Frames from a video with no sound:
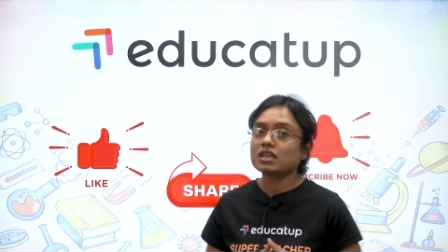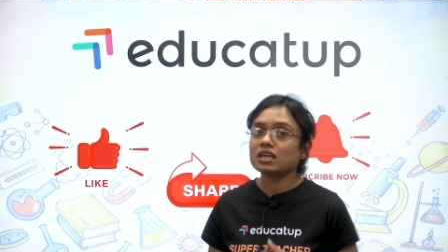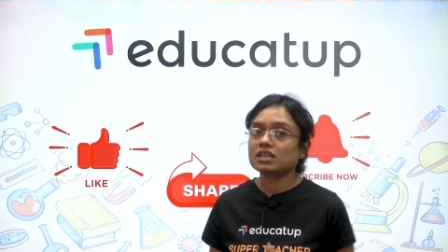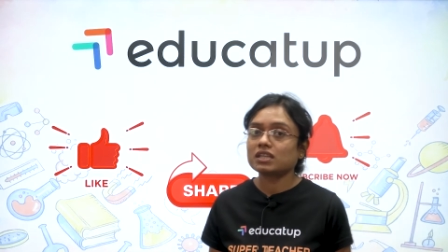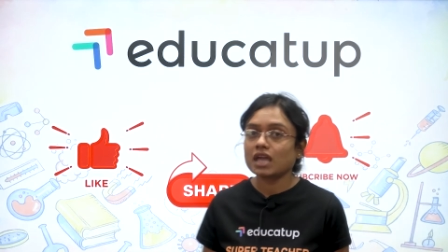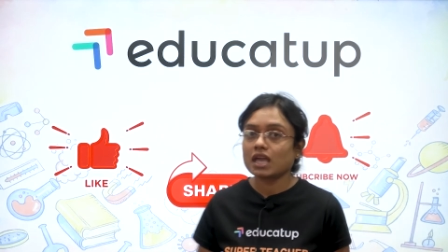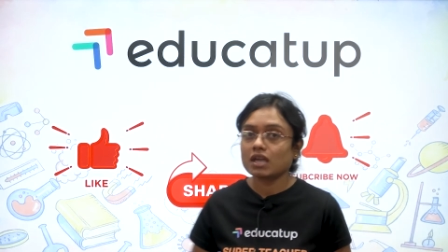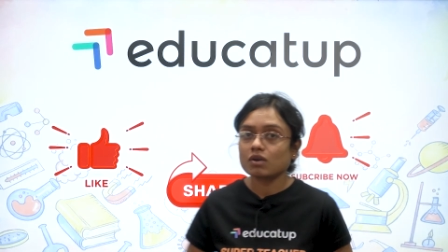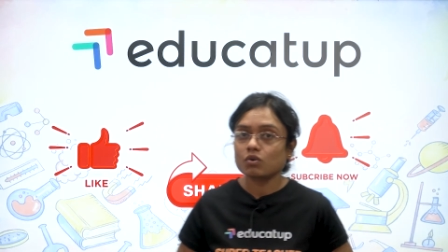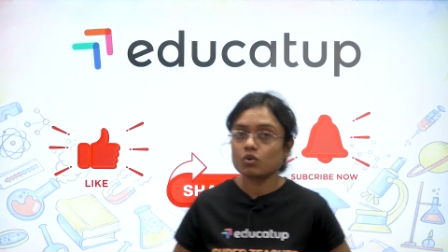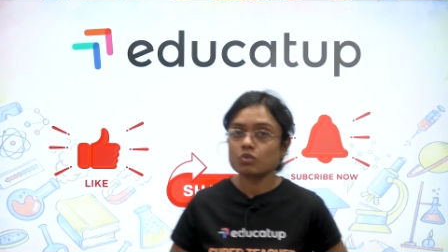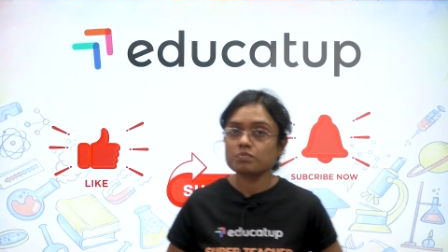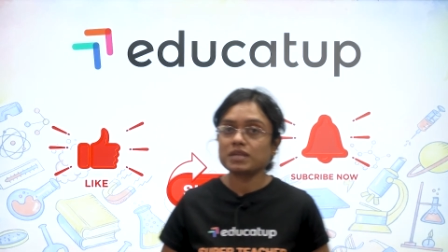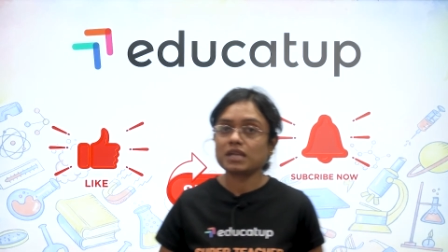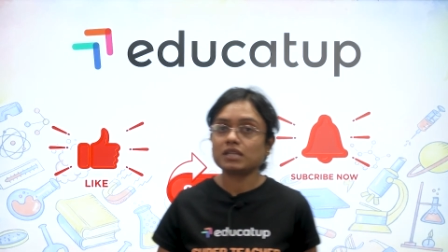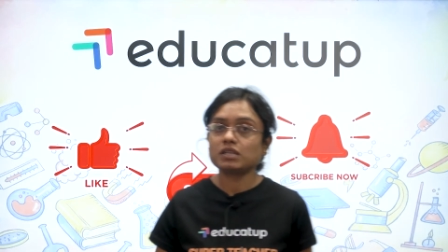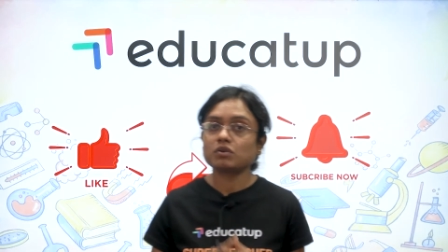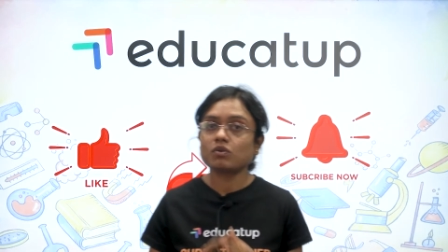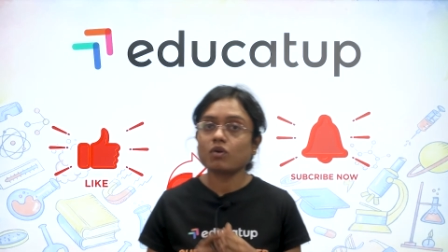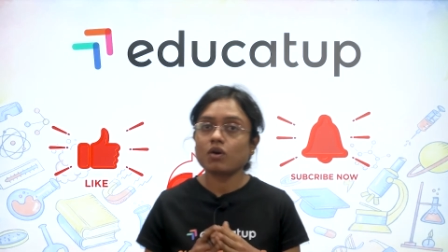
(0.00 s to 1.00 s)
and I hope
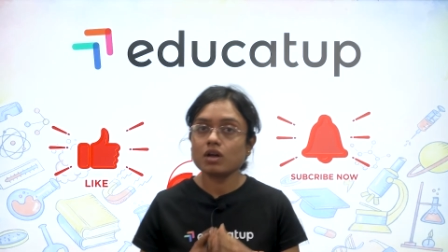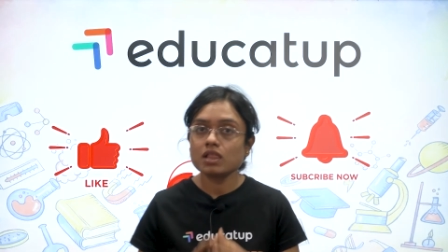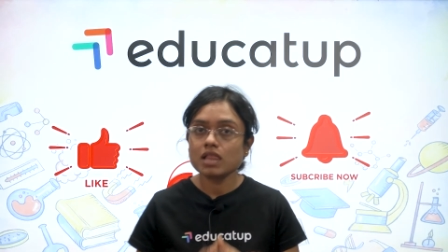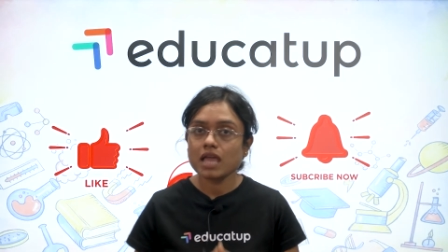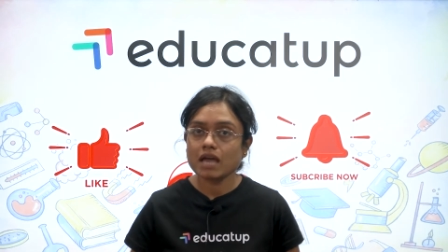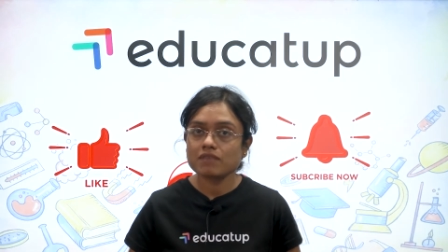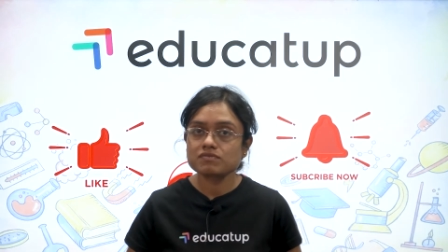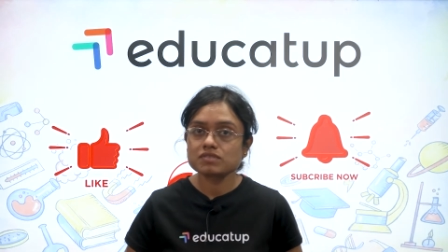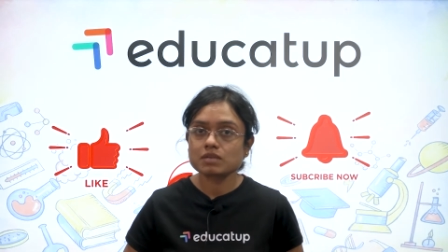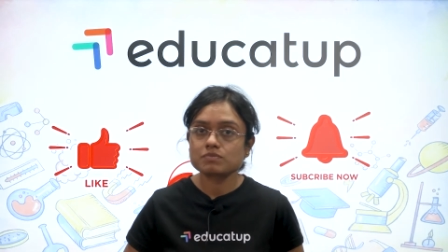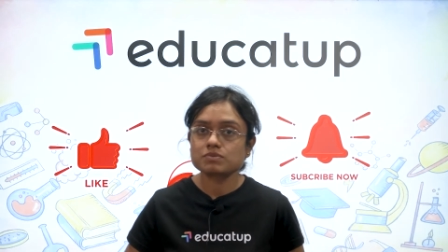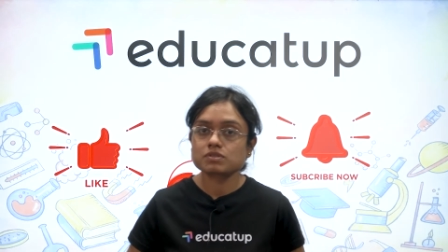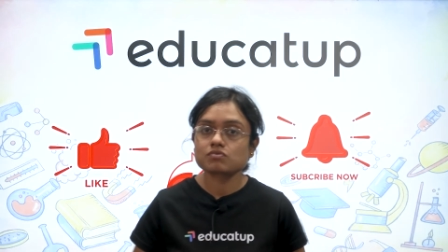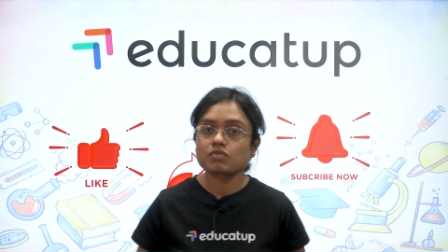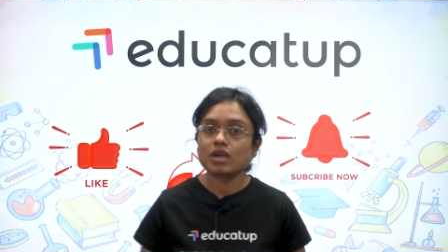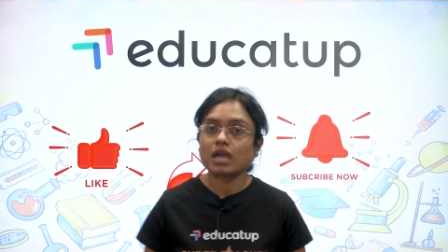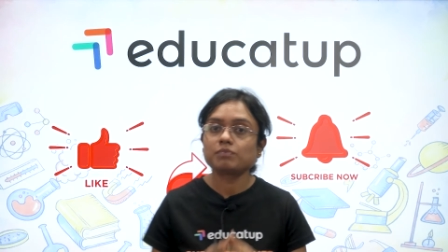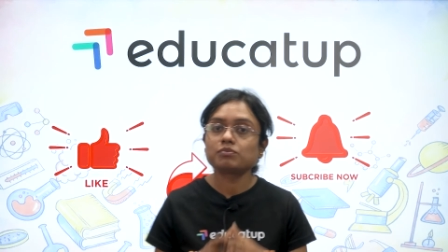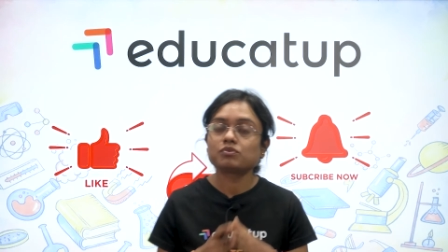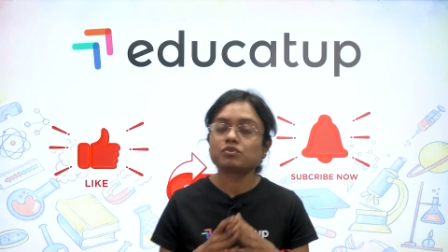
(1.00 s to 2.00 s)
that you all have
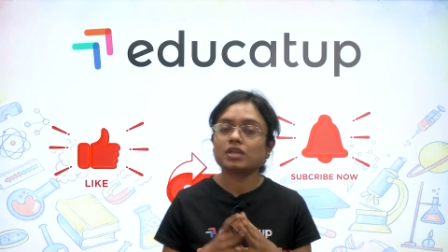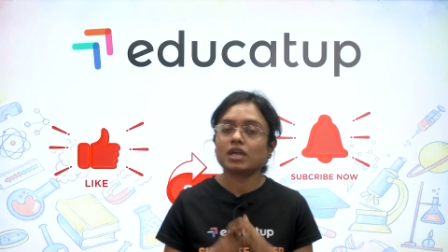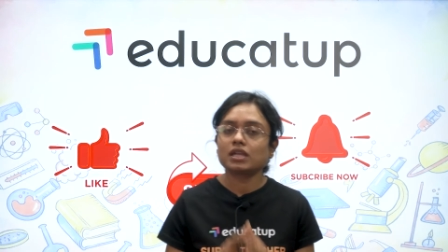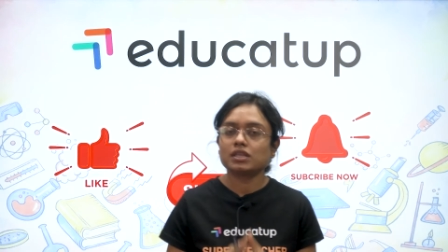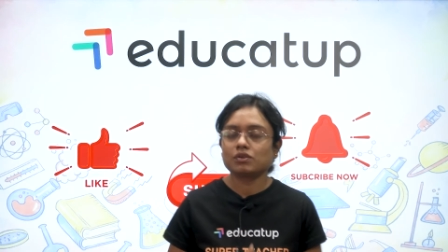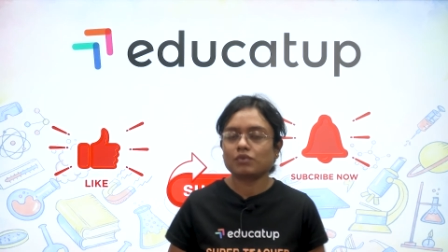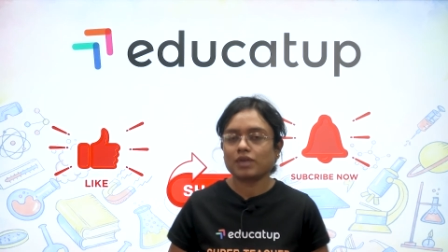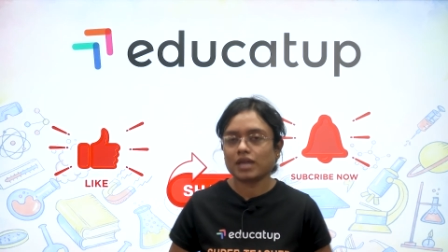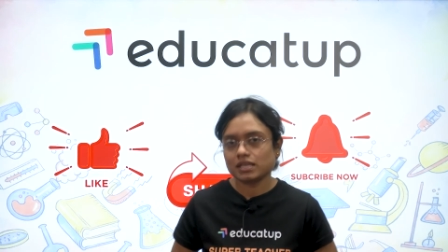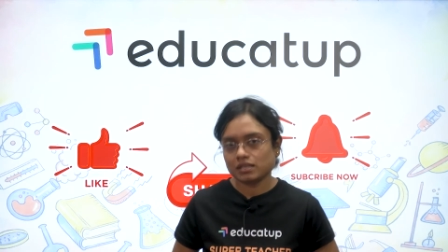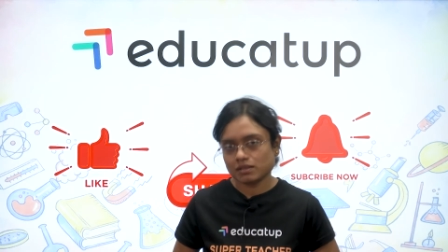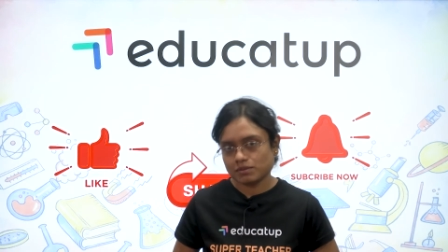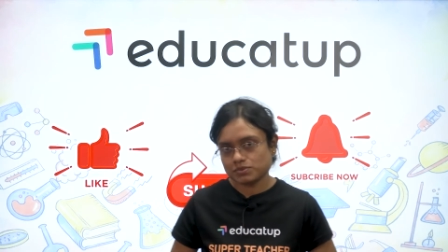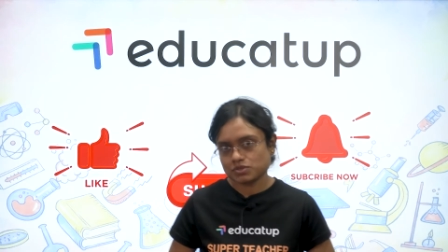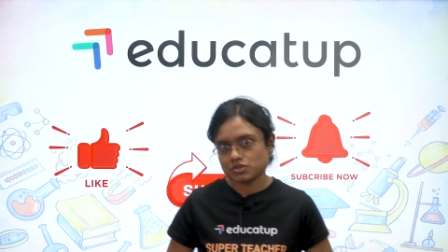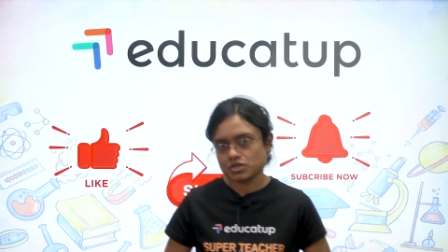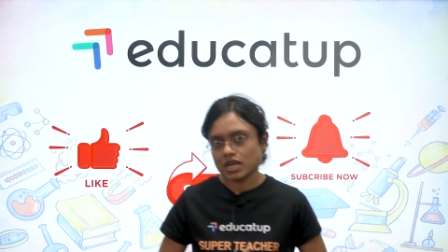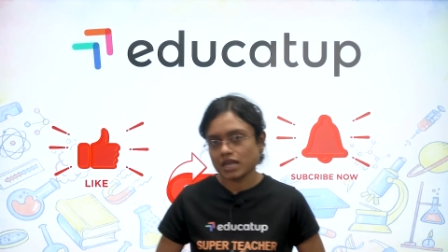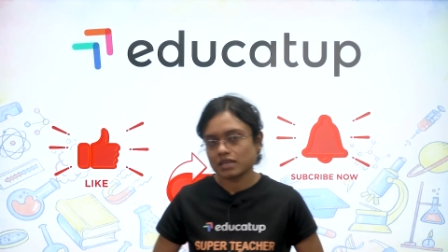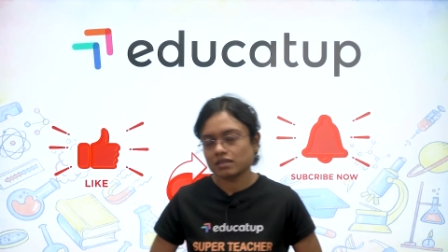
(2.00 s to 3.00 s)
subscribed to the EduCatUps
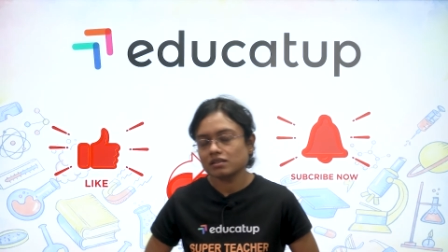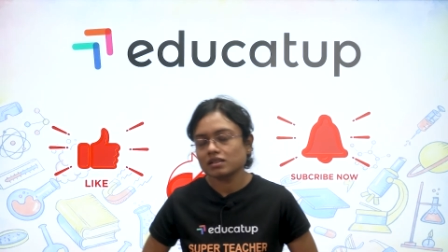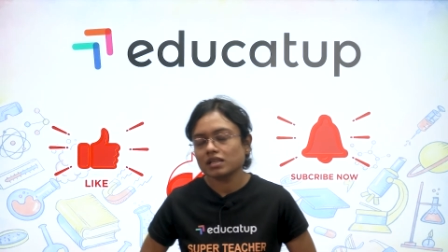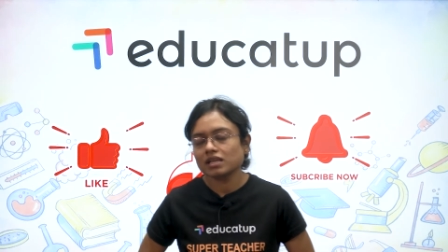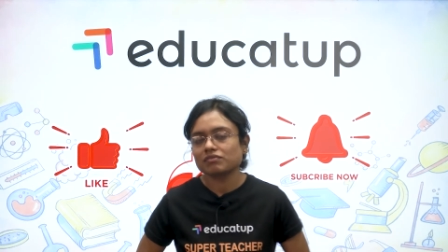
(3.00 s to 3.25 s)
channel.